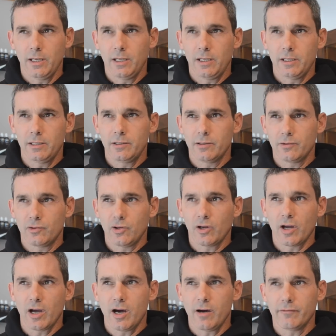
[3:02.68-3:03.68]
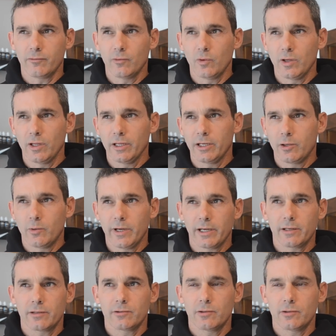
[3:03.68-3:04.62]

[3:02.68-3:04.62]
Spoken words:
and it just took off really quick.